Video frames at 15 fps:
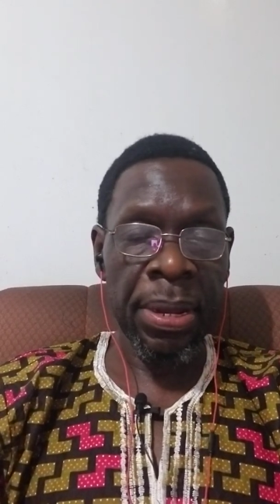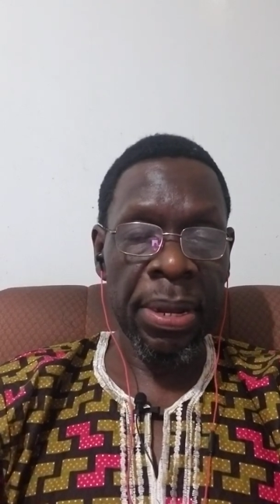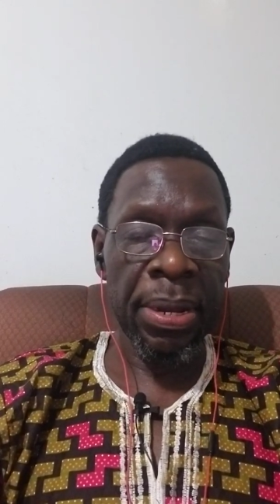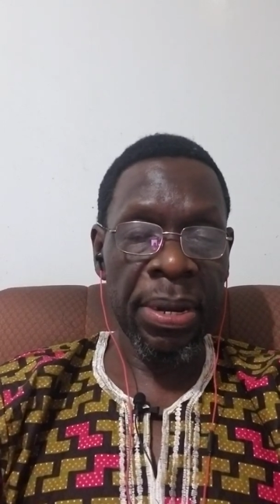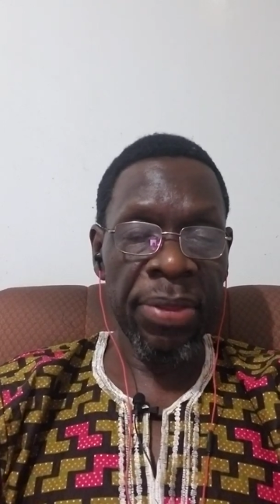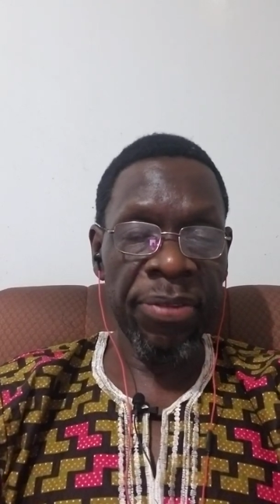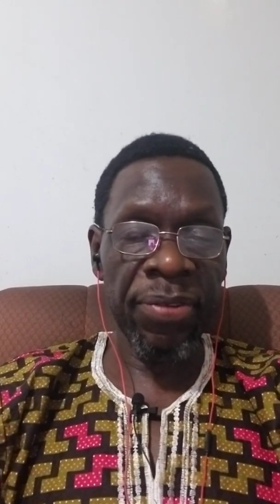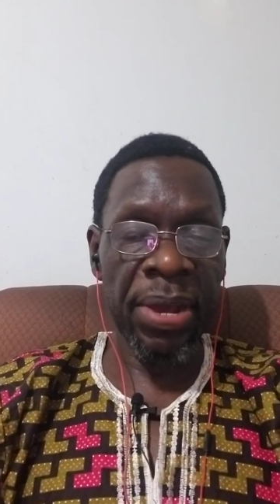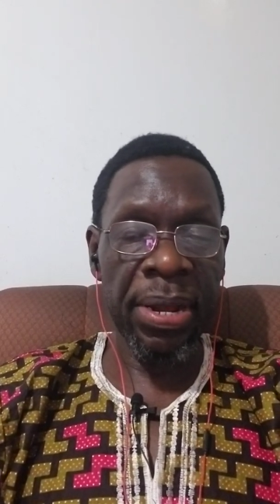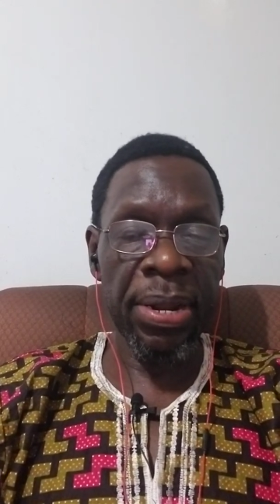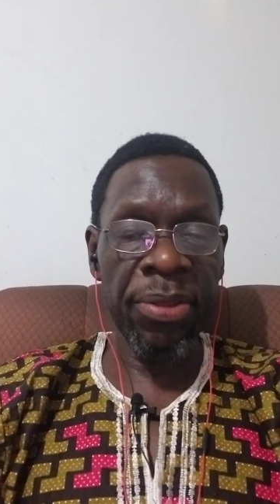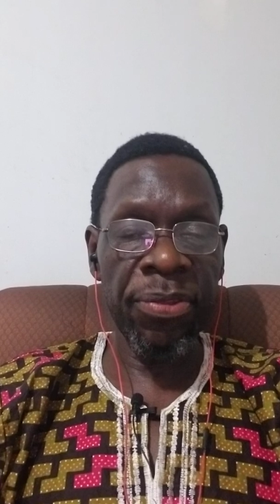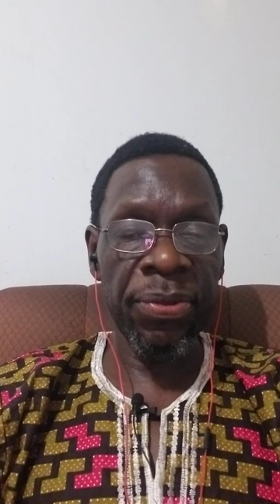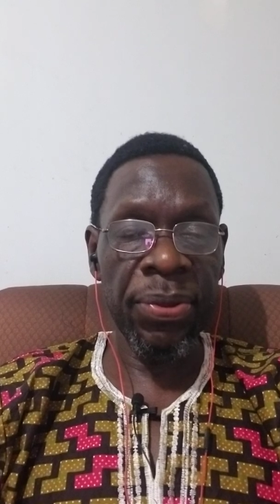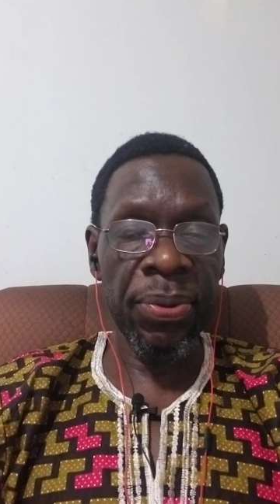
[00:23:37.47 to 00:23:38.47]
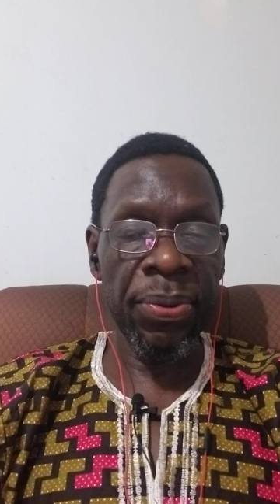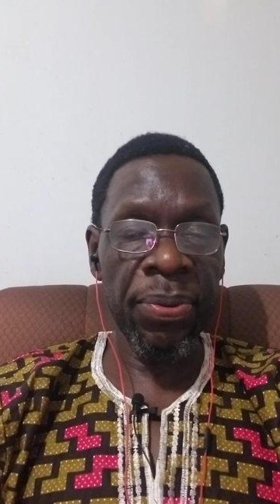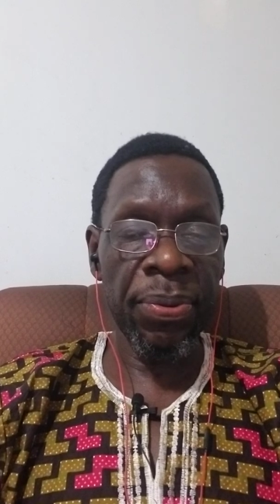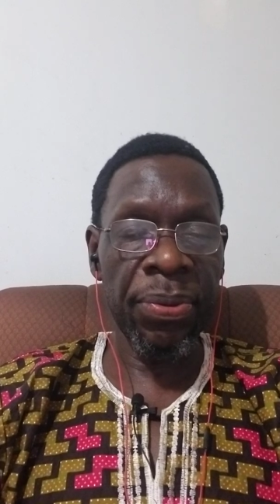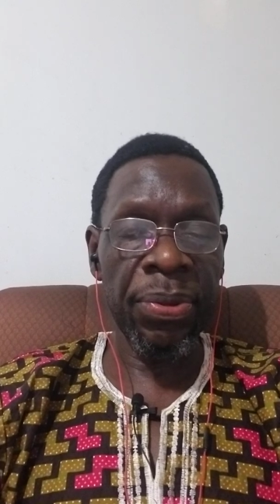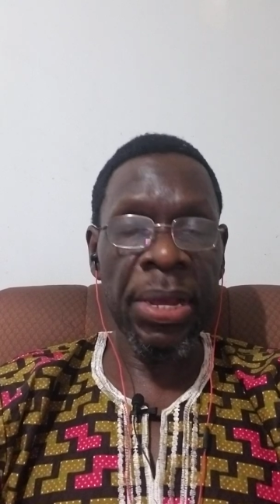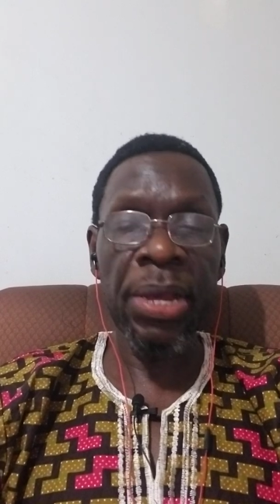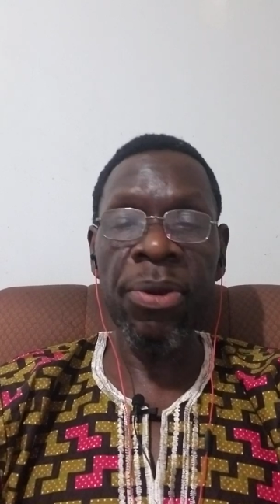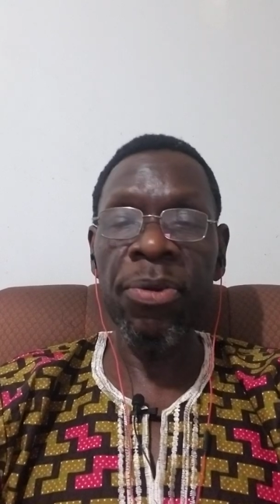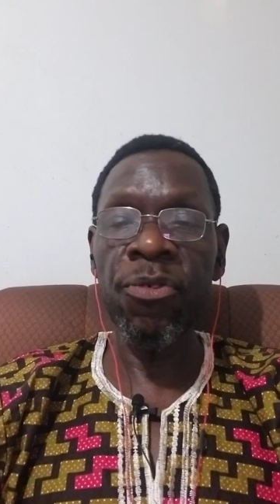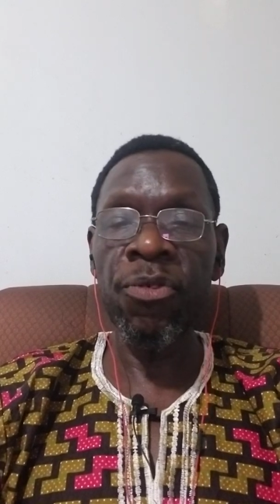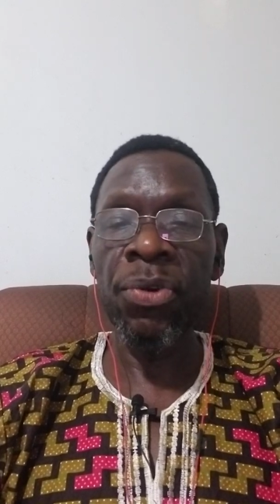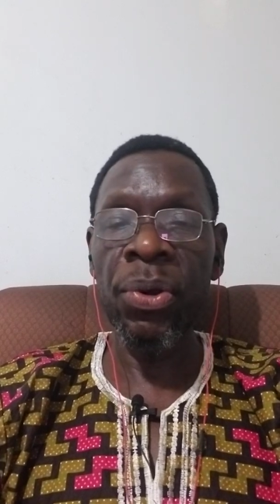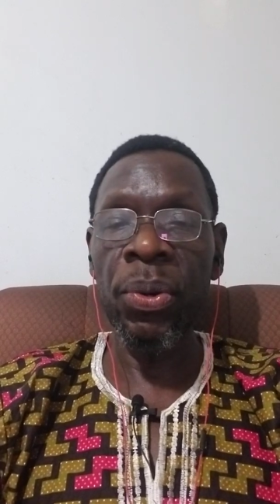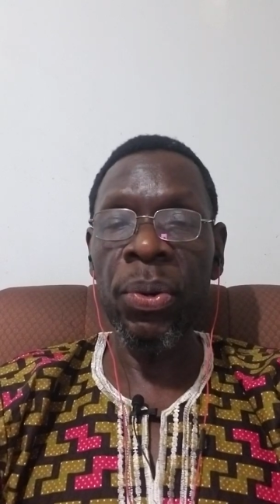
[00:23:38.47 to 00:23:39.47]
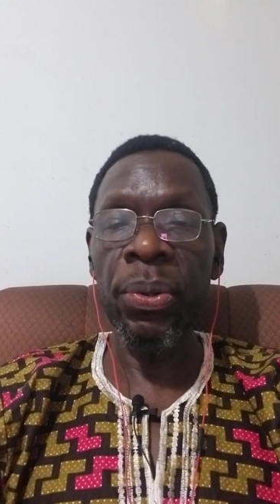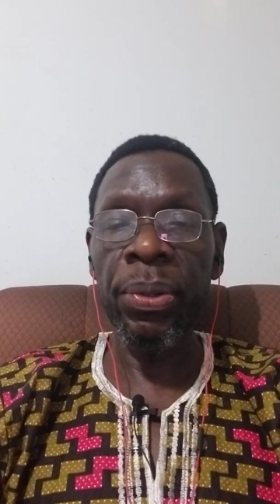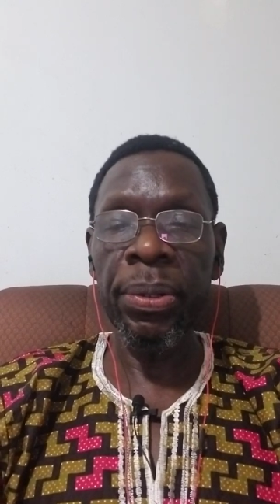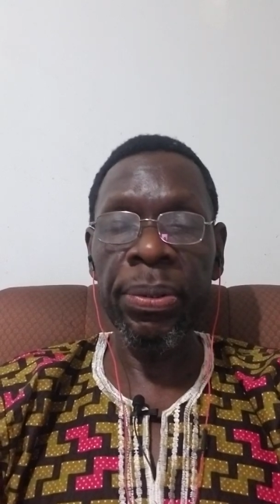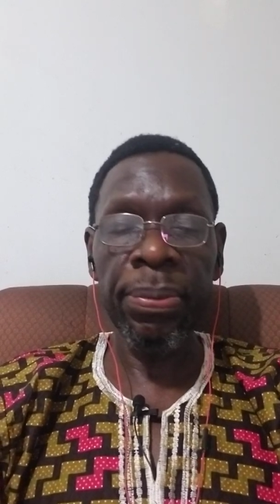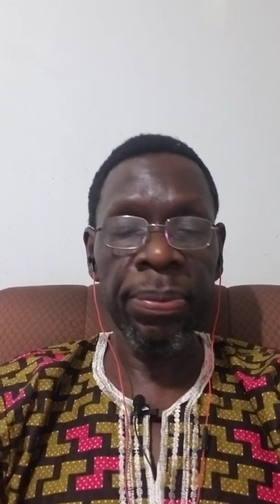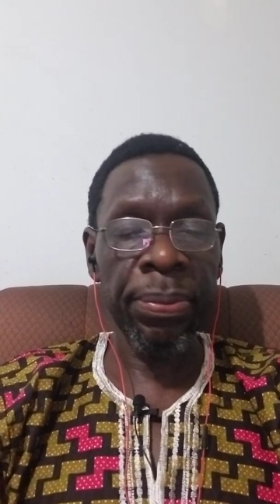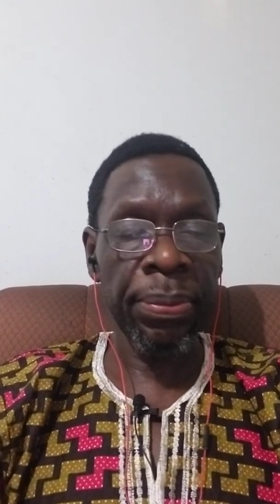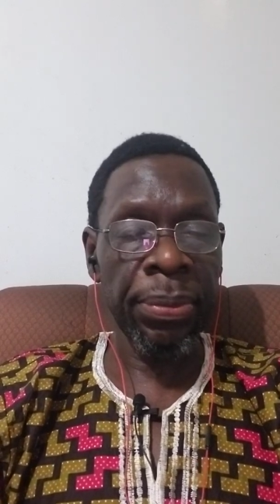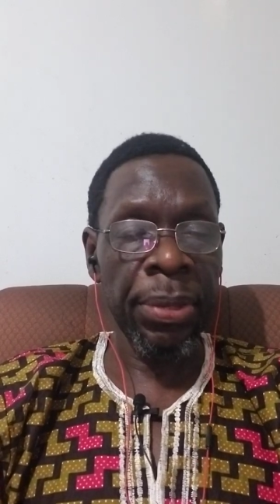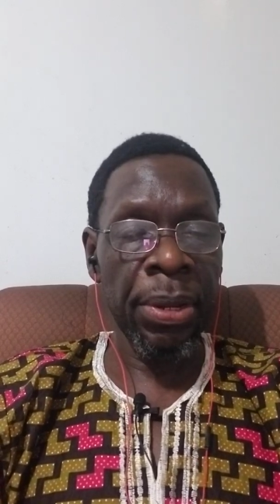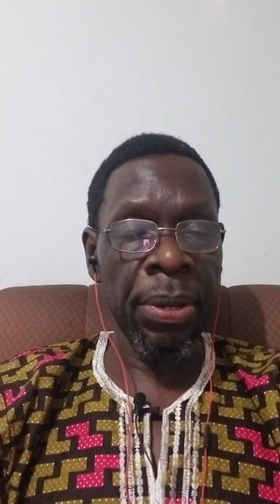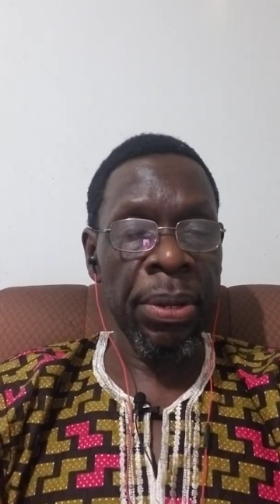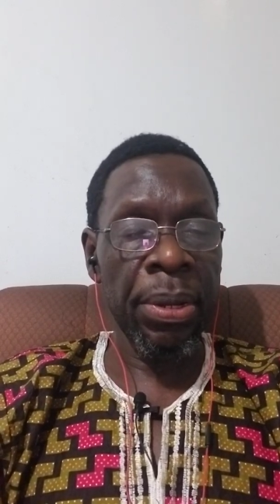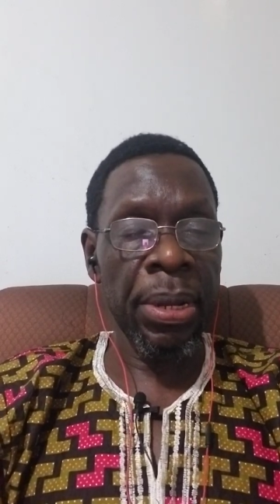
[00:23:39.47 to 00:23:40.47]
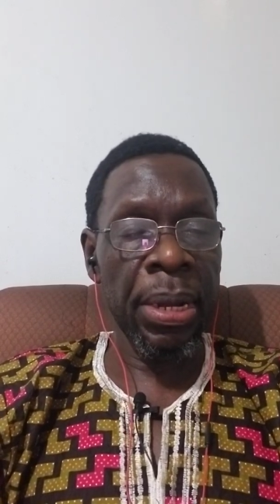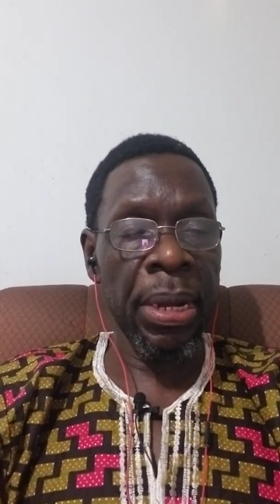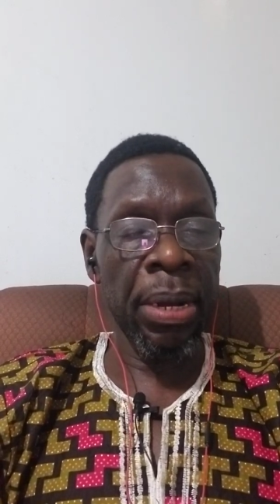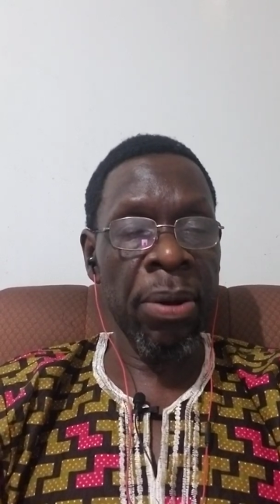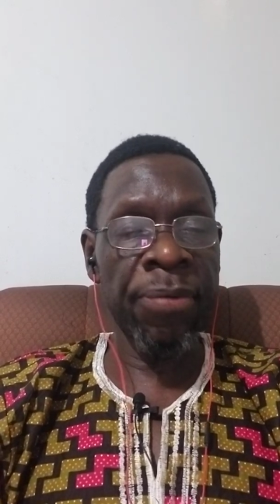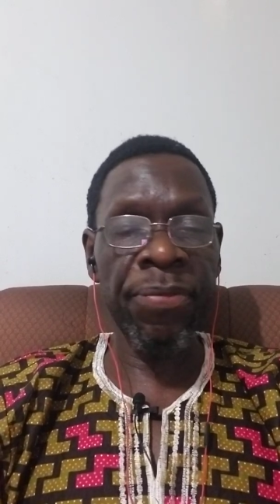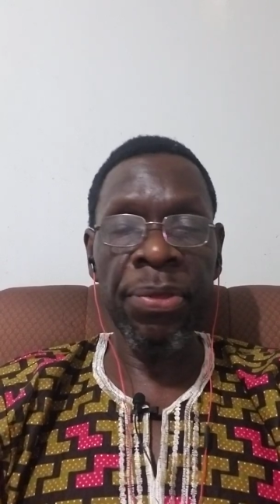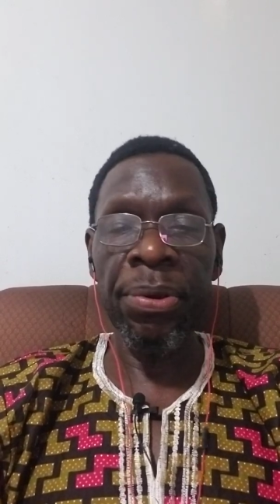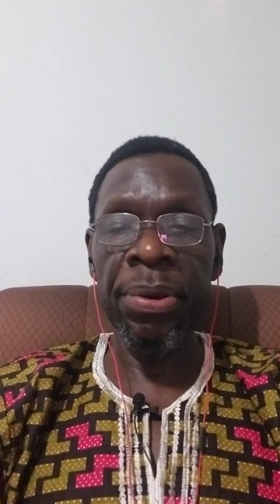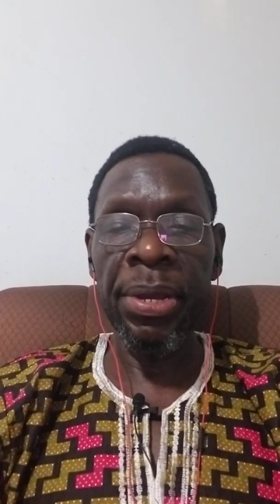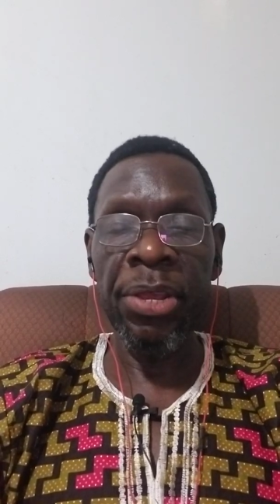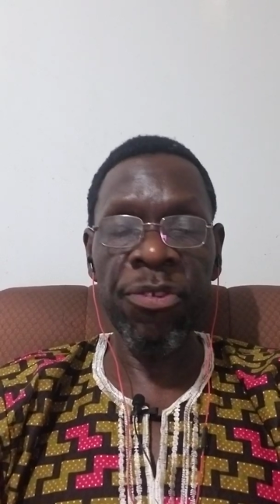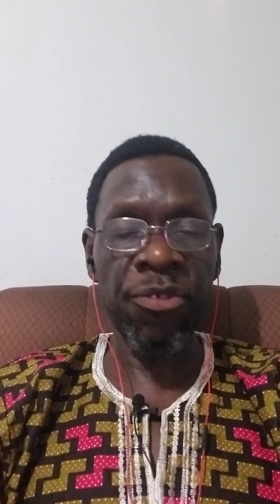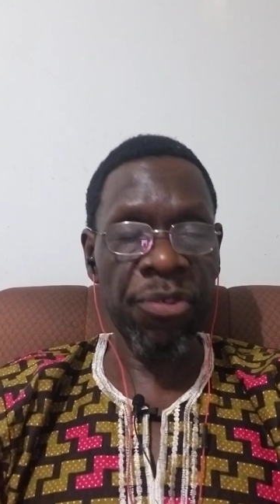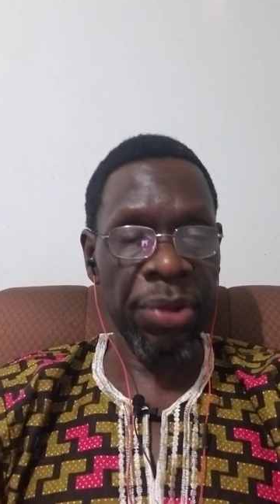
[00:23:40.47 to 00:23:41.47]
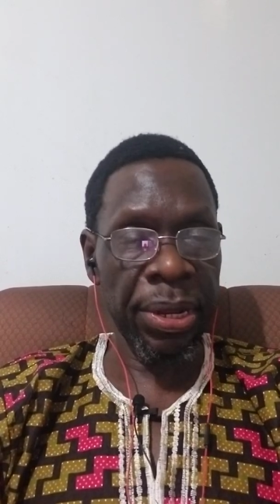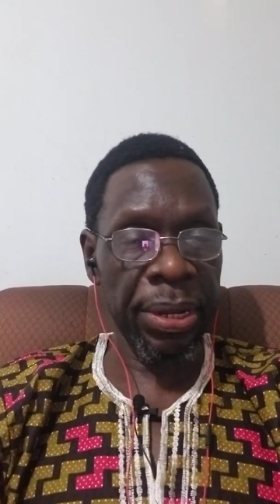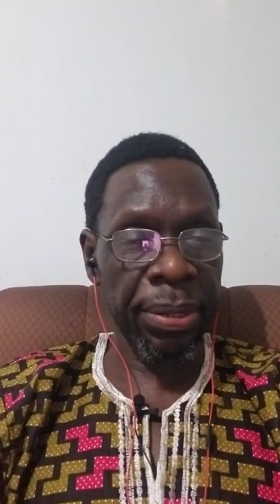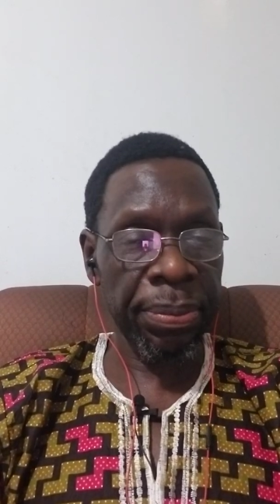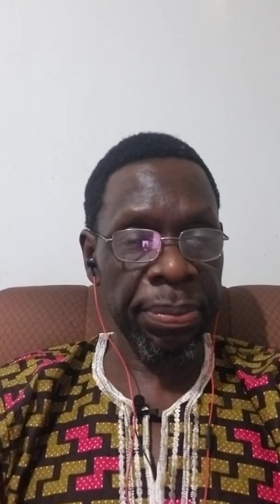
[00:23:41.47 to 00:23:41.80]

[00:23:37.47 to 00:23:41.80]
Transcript: decided to take control of their history.